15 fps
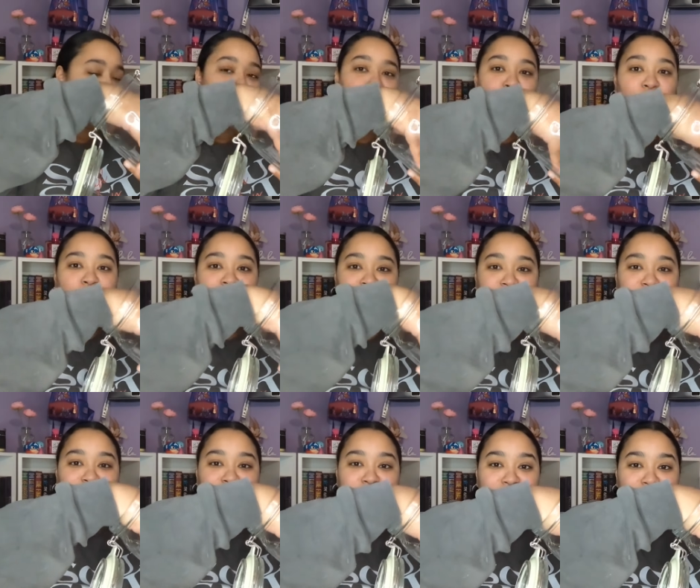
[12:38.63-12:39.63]

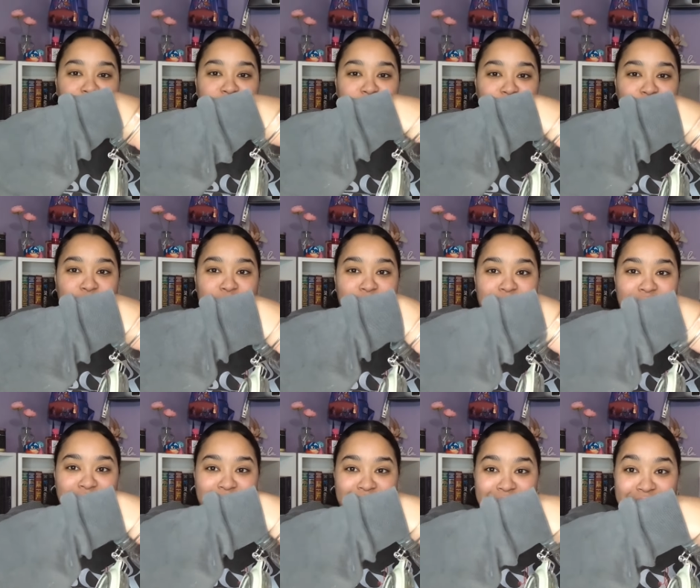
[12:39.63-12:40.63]
One more
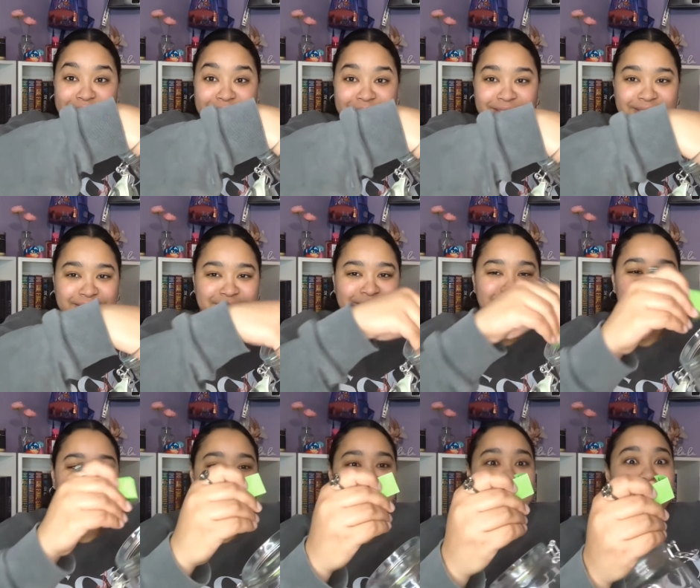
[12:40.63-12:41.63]
round.
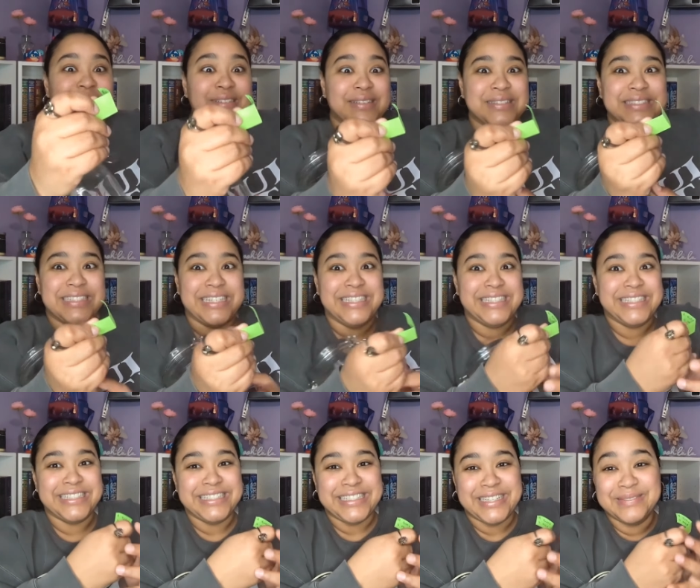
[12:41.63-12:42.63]
I'm so
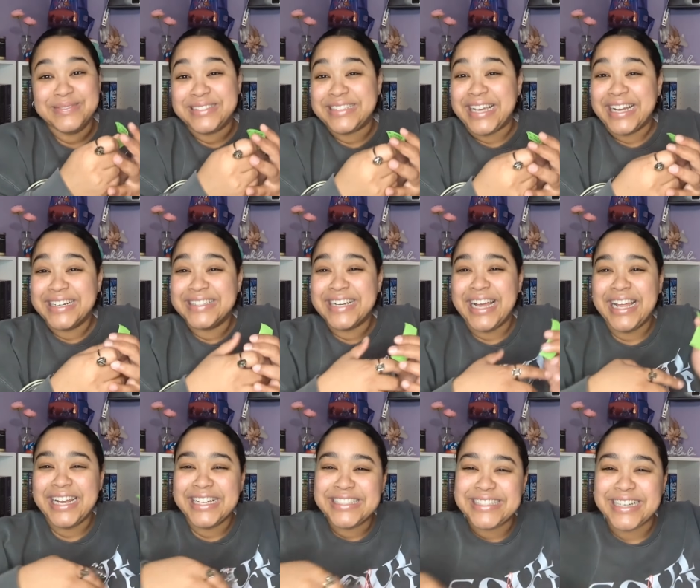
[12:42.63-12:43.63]
excited. I'm scared
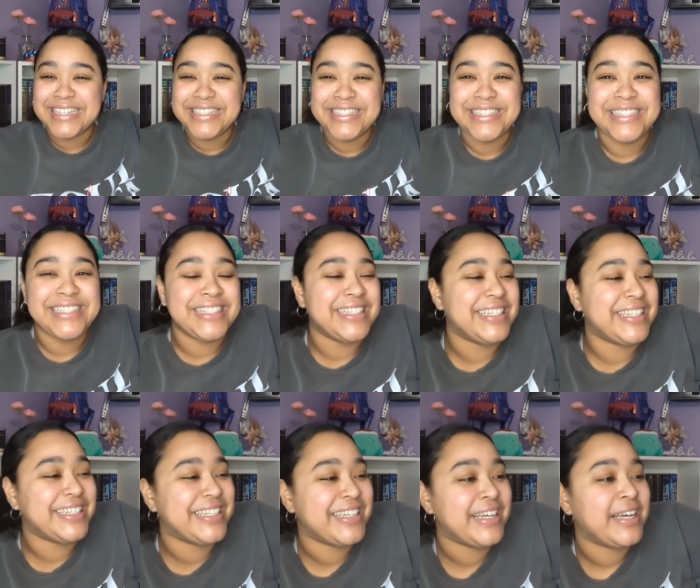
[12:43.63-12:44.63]
and excited.
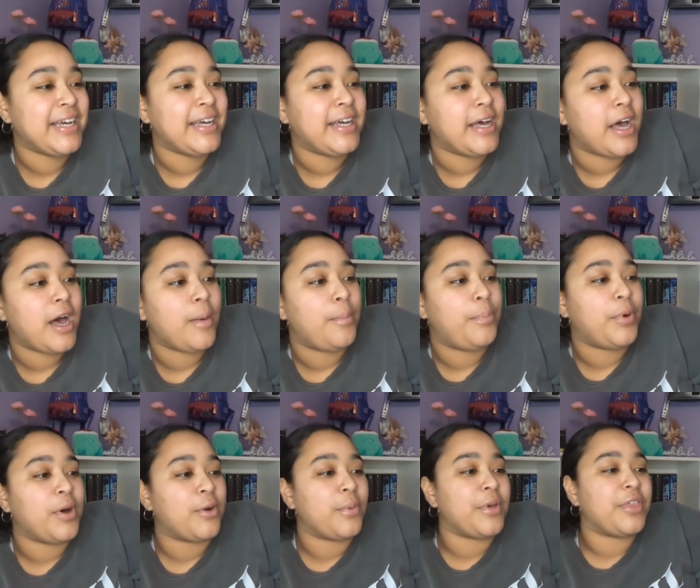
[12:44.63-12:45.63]
A
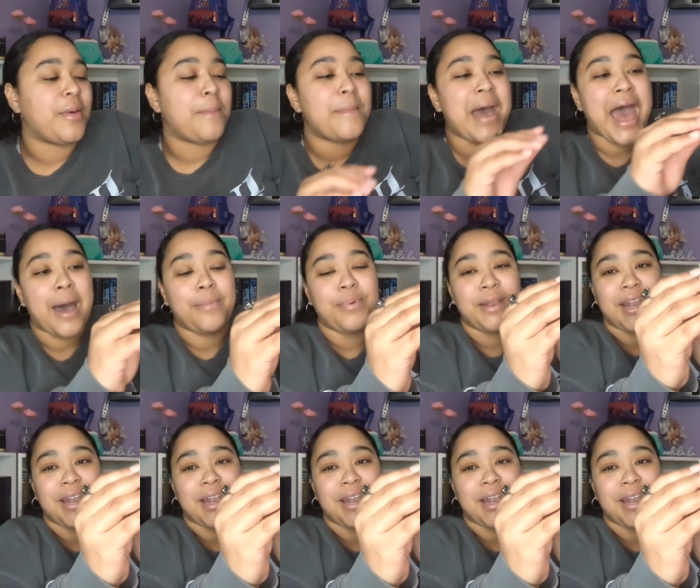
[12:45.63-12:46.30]
book with a map in